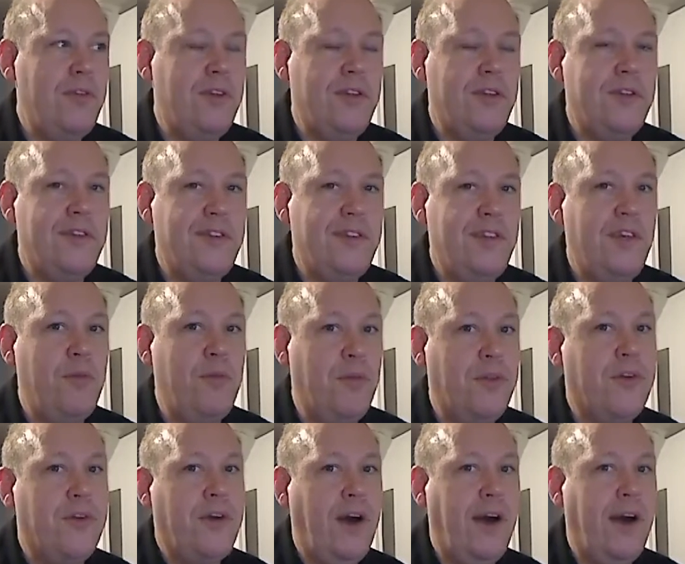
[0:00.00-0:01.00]
You could see it with
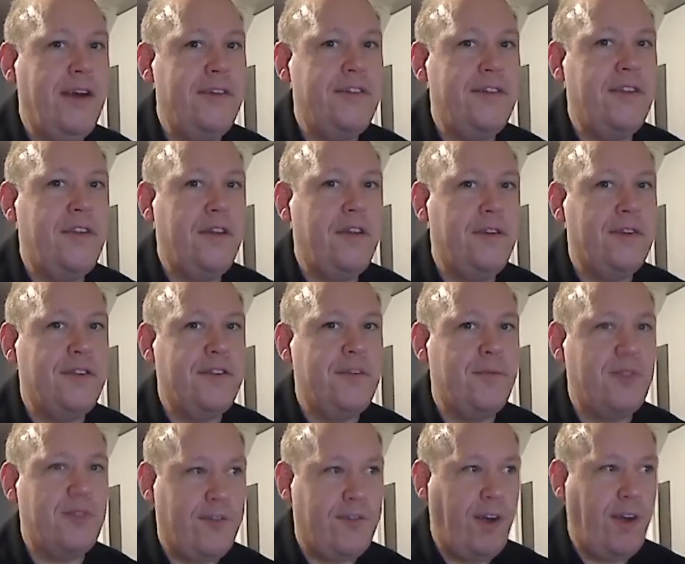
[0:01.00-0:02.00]
your eyes that there is some
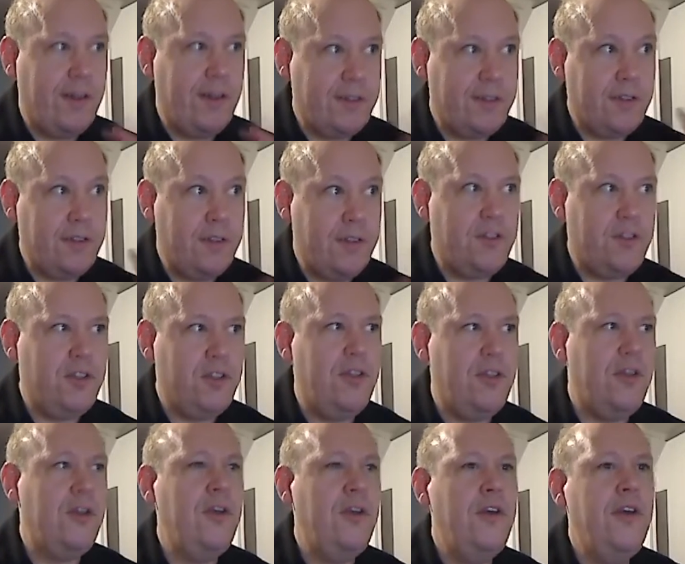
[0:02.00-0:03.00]
sort of oscillation
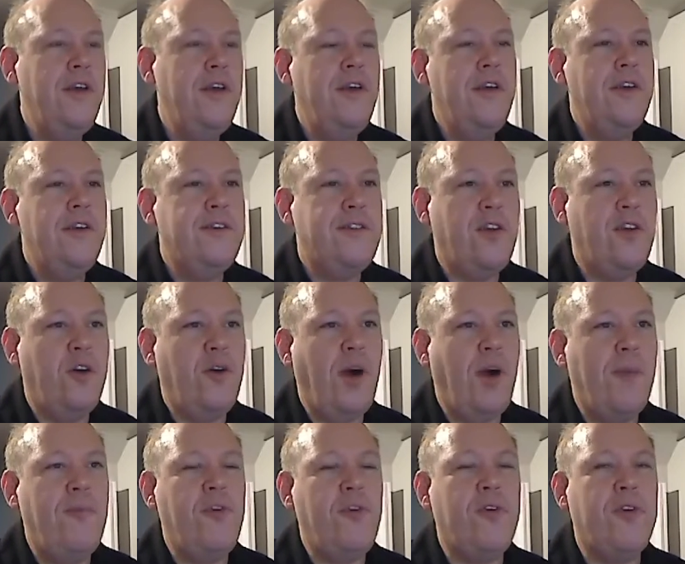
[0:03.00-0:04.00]
there. So
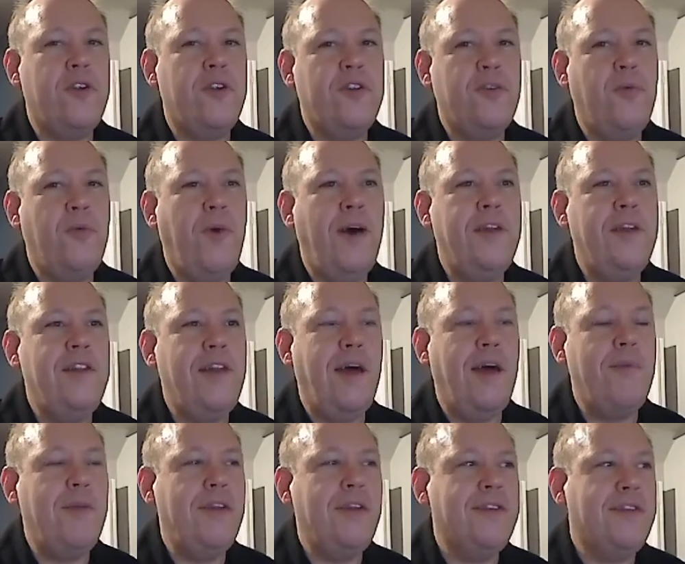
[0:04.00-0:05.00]
I lowered it to one, and
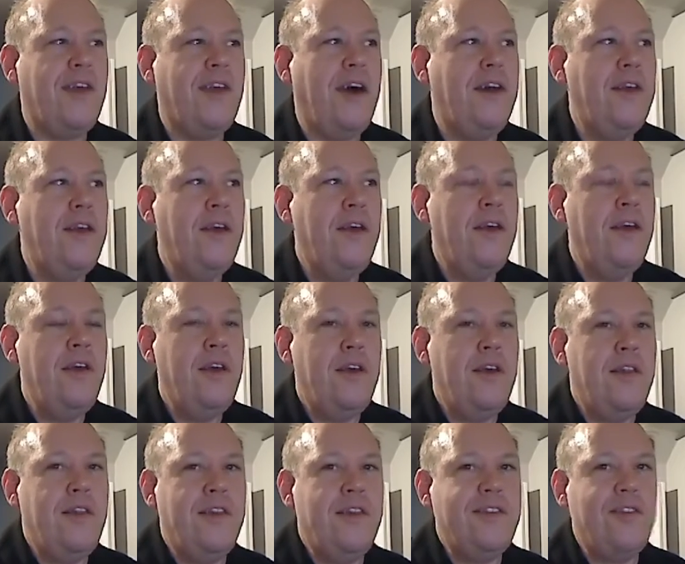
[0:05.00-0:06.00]
that means that
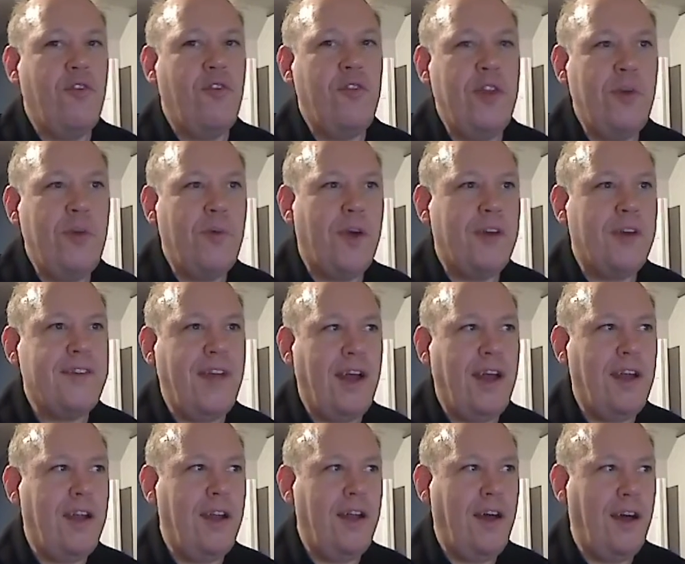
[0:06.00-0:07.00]
this only works
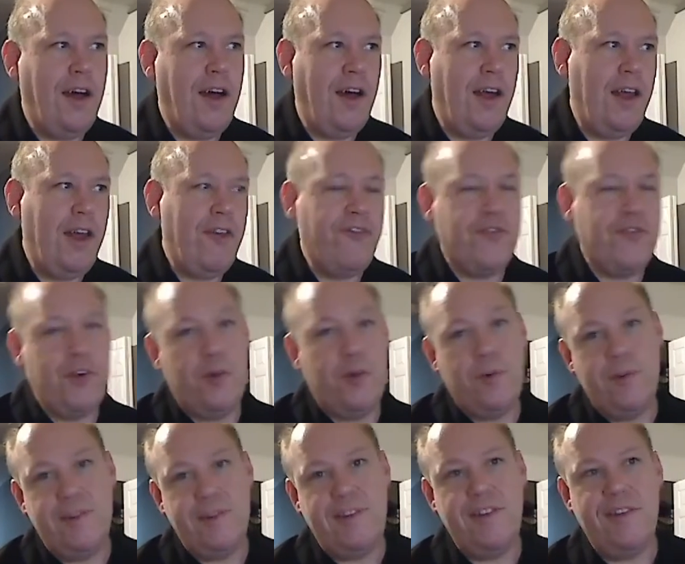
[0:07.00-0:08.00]
at a
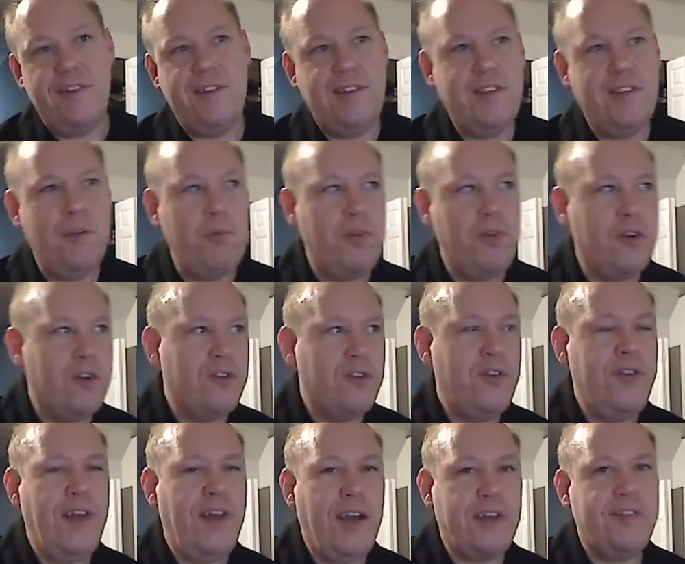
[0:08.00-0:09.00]
frequency similar
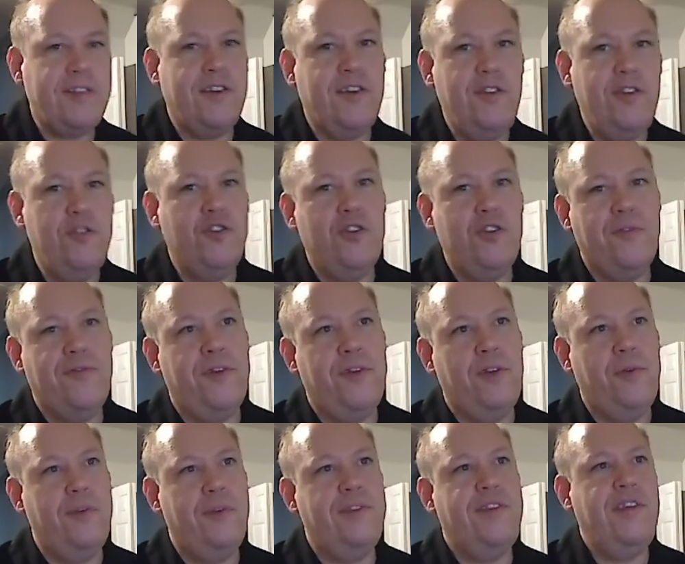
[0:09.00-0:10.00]
to the execution
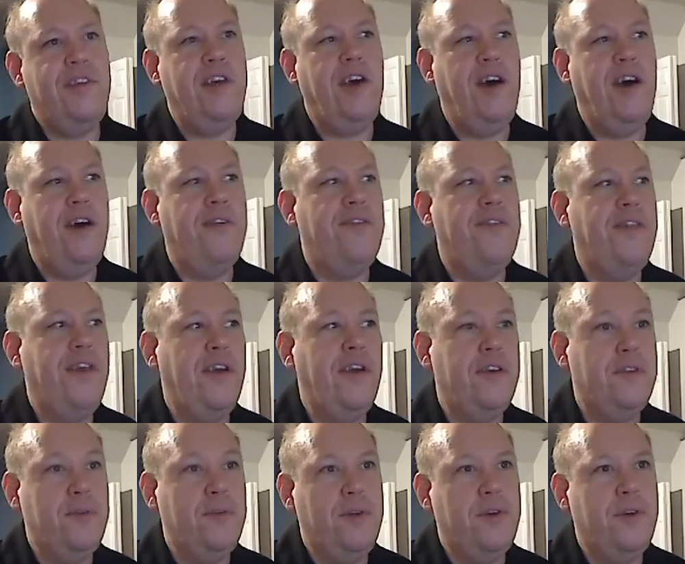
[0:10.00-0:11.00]
frequency of the
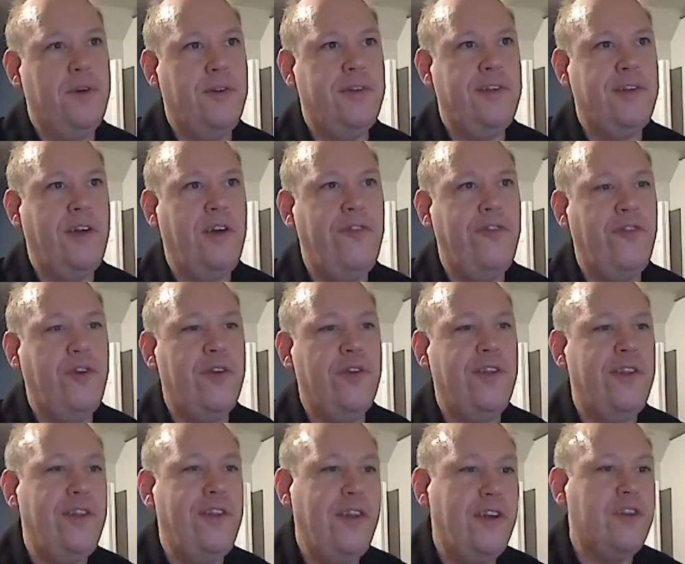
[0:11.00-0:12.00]
Arduino itself or
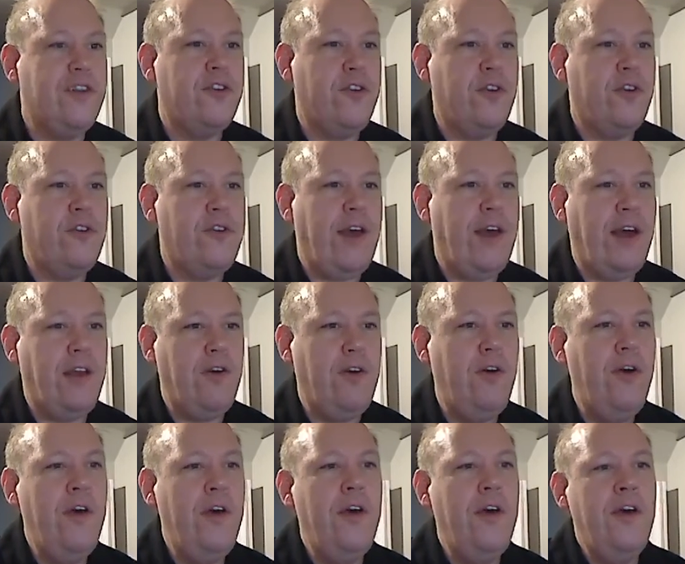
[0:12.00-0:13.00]
the, the Arduino Nano.